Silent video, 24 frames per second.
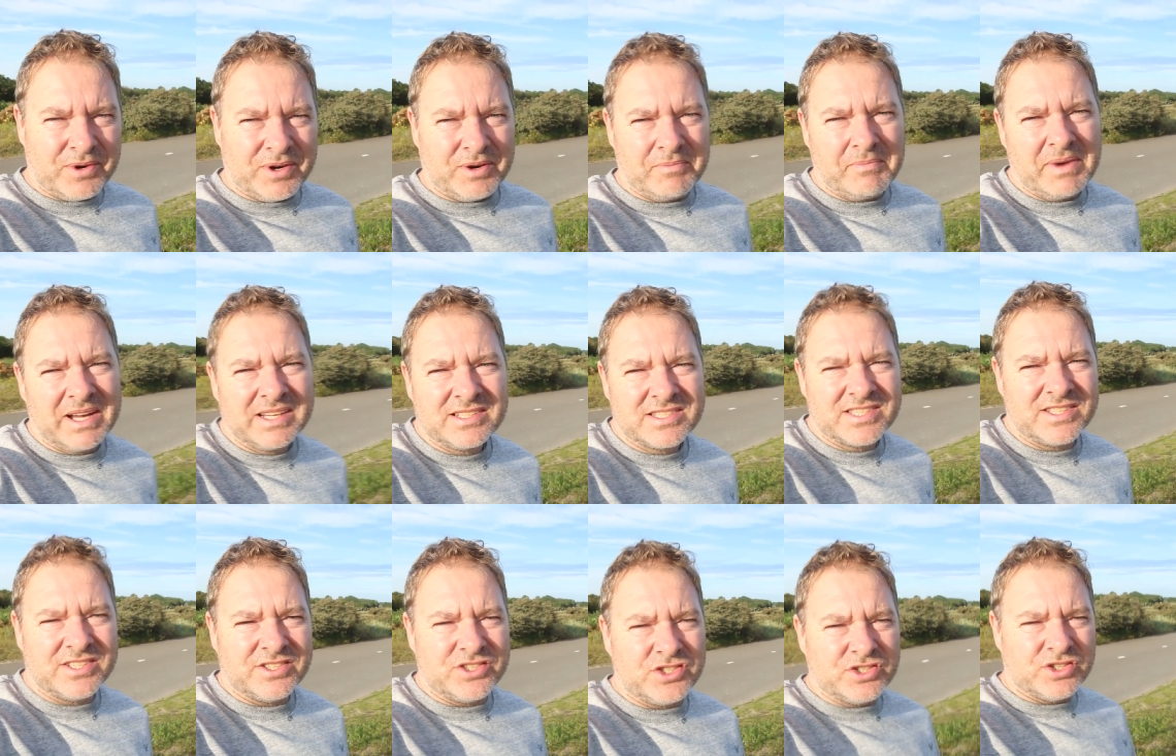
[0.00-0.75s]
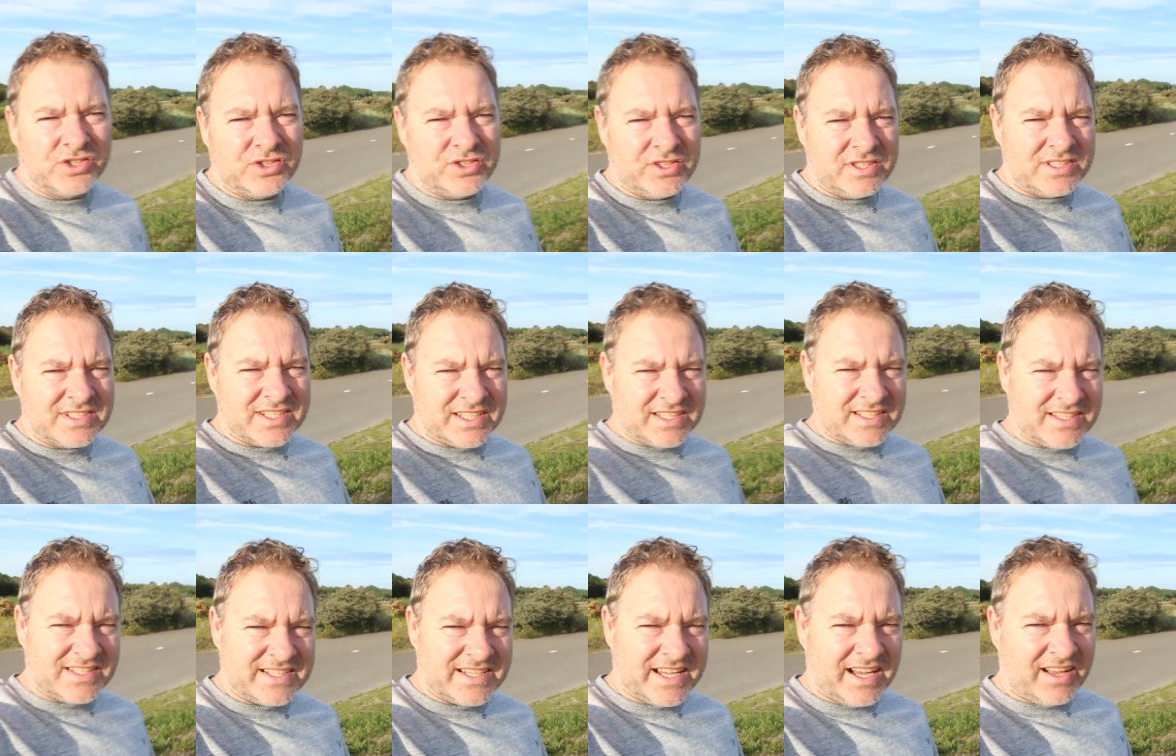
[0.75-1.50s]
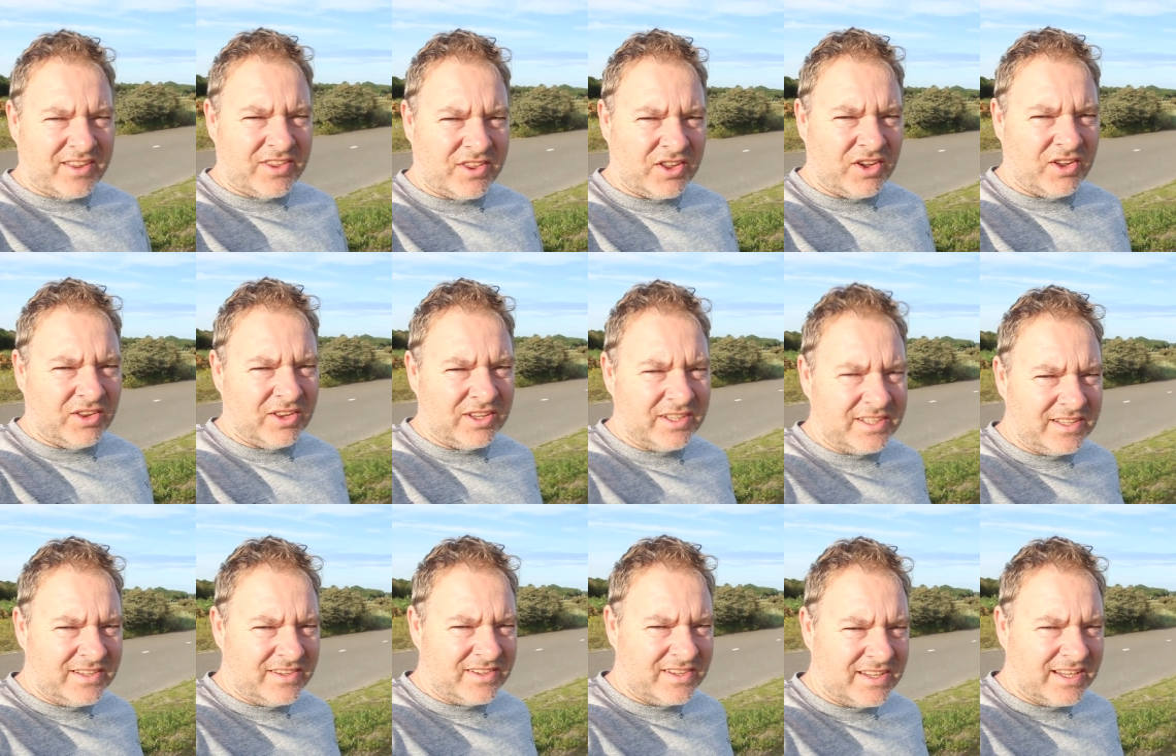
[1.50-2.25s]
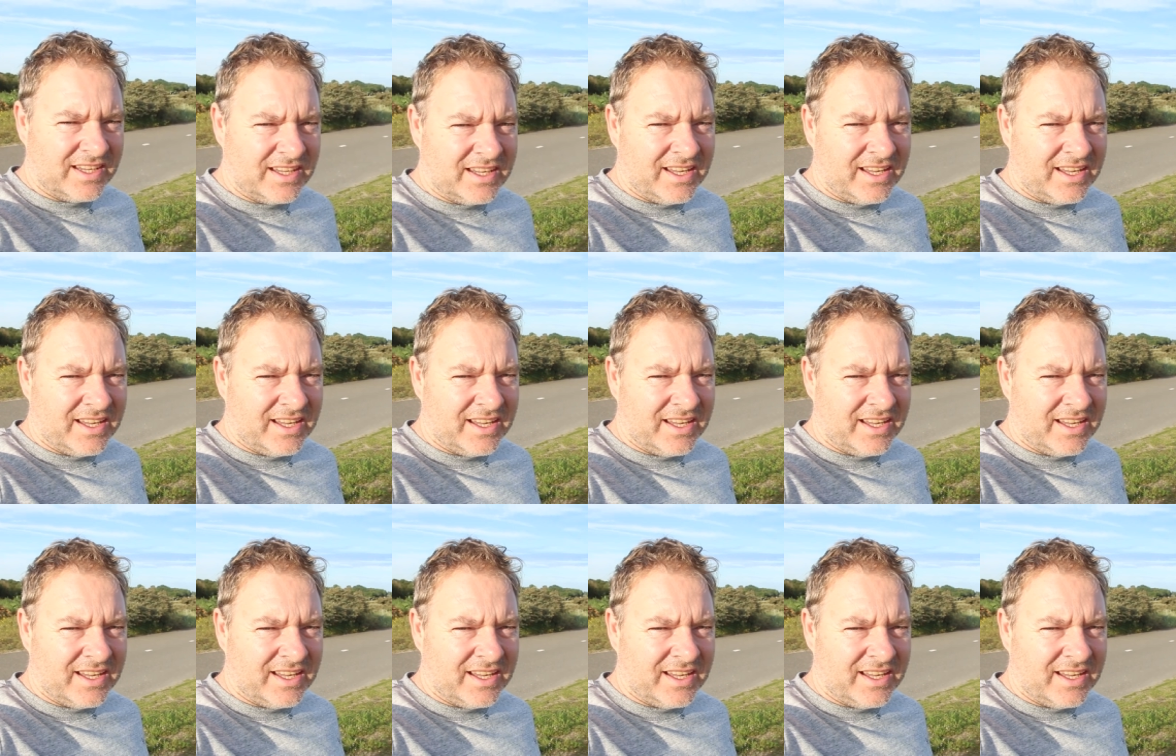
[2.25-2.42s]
We're amongst the dunes in South Holland,